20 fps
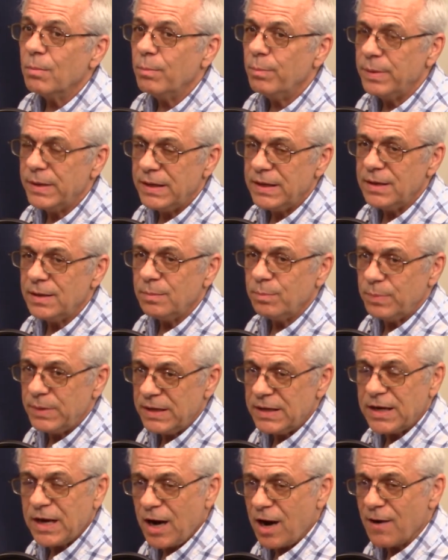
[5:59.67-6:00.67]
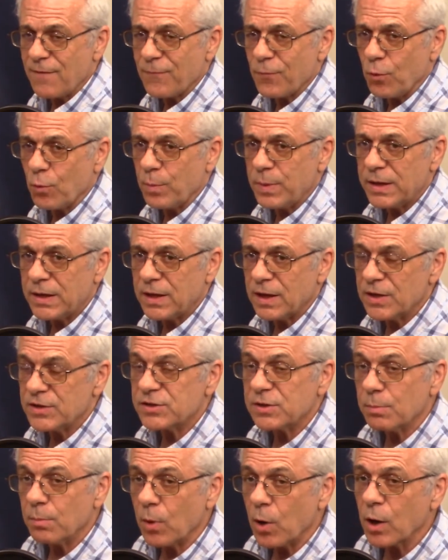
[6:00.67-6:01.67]
Be careful because
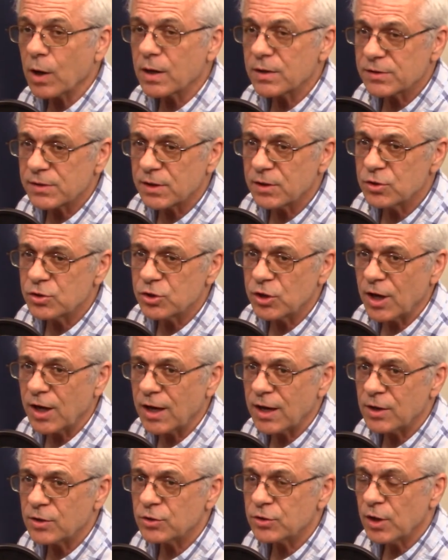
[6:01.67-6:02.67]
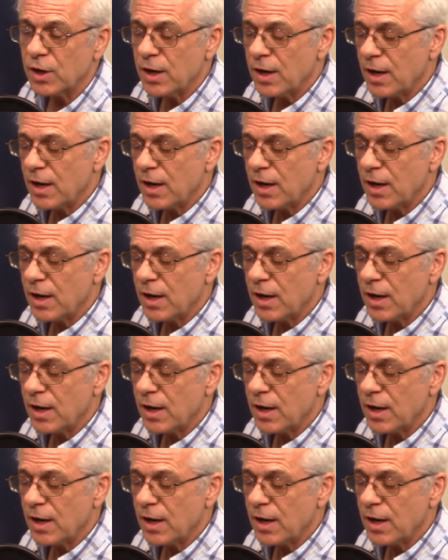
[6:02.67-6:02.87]
the markets can change,